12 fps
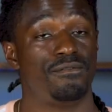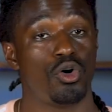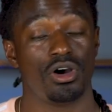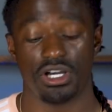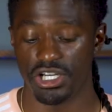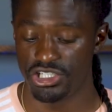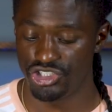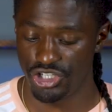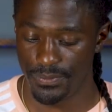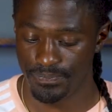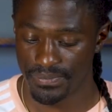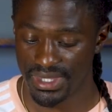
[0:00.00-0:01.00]
four
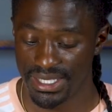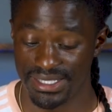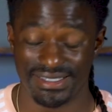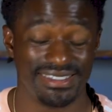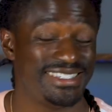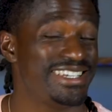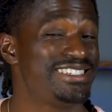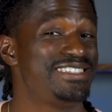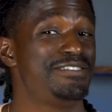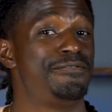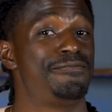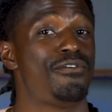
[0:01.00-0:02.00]
hundred
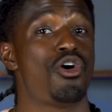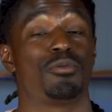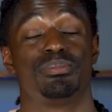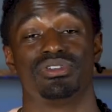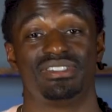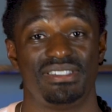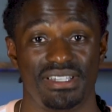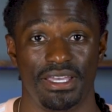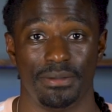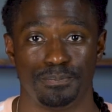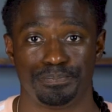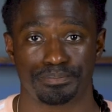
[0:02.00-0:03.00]
sixty-four
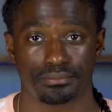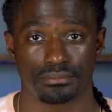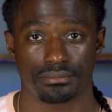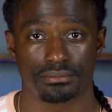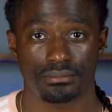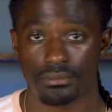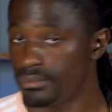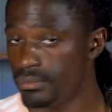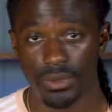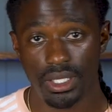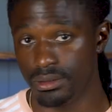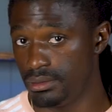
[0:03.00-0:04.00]
percent,
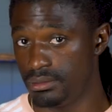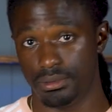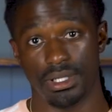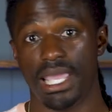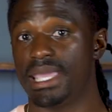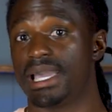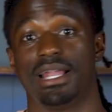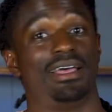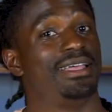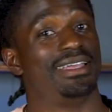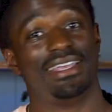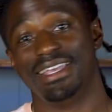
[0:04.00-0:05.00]
they ain't
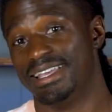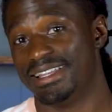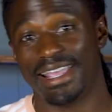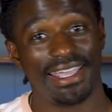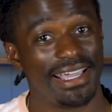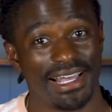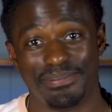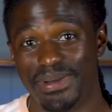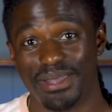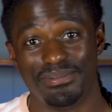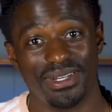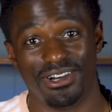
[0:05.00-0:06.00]
gotta, they ain't gotta
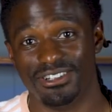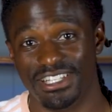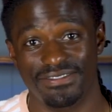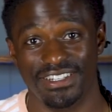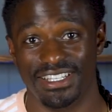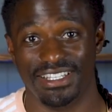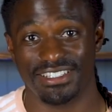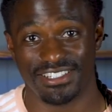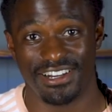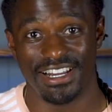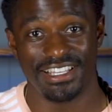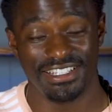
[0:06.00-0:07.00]
pay me no dividends,
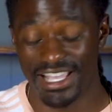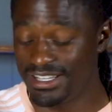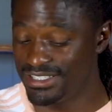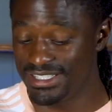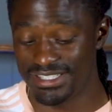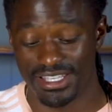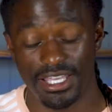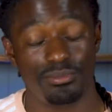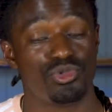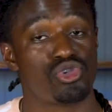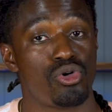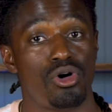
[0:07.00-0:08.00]
all right? They could just
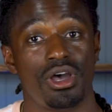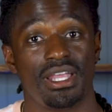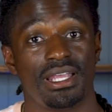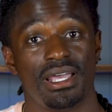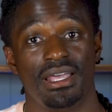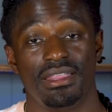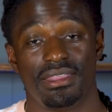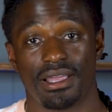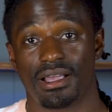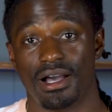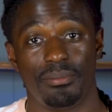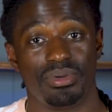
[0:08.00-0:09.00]
keep growing their
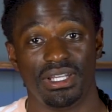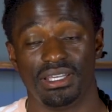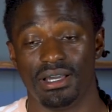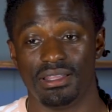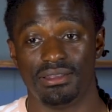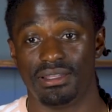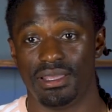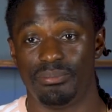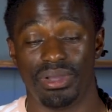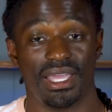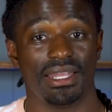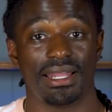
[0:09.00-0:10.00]
company. Other than
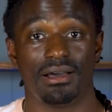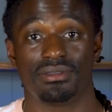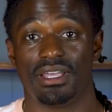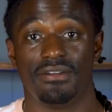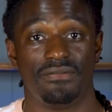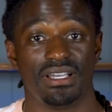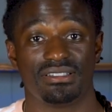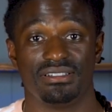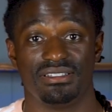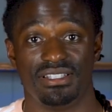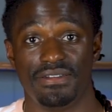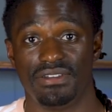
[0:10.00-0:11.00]
paying out their
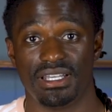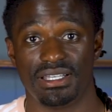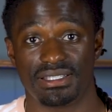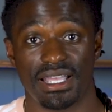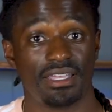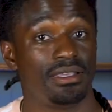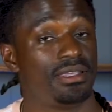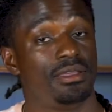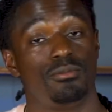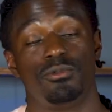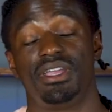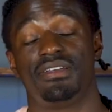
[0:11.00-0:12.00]
investors dividends, they could
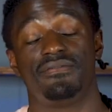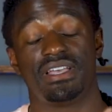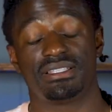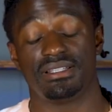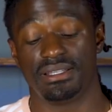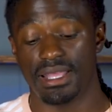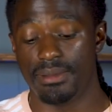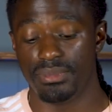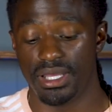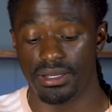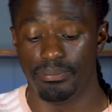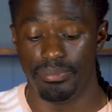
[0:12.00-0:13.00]
keep reinvesting that
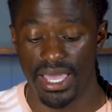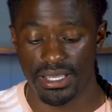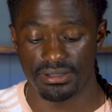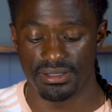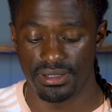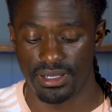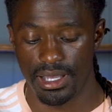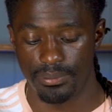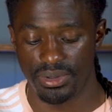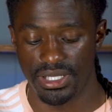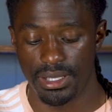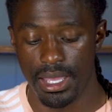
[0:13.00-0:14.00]
money back into the
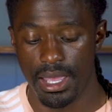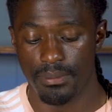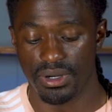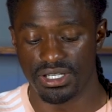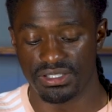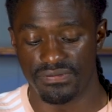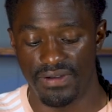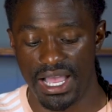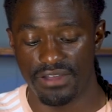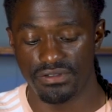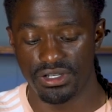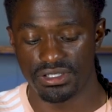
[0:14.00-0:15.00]
company, because
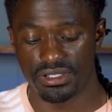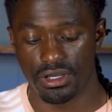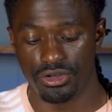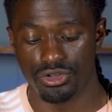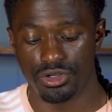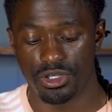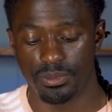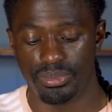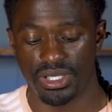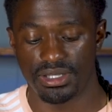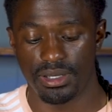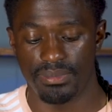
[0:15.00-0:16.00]
five years ago, you could have
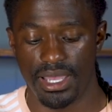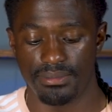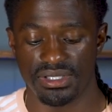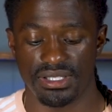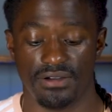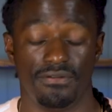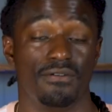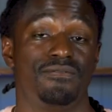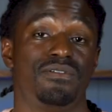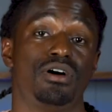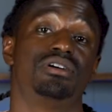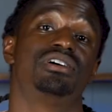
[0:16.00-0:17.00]
picked up Amazon for
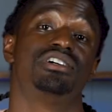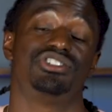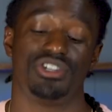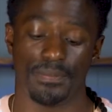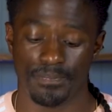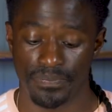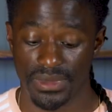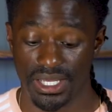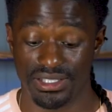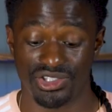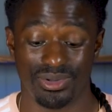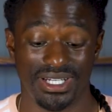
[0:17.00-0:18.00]
four hundred
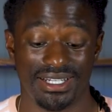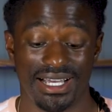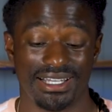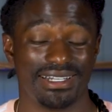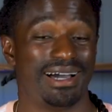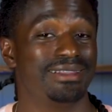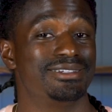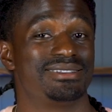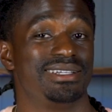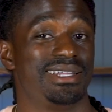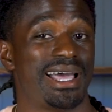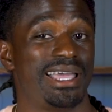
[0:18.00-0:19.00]
twenty-nine dollars
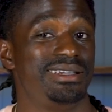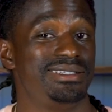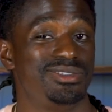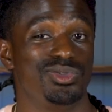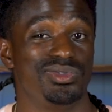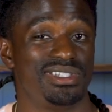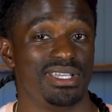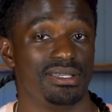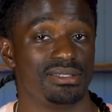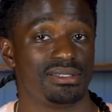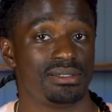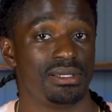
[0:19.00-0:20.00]
and ninety-two
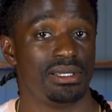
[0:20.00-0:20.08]
cents.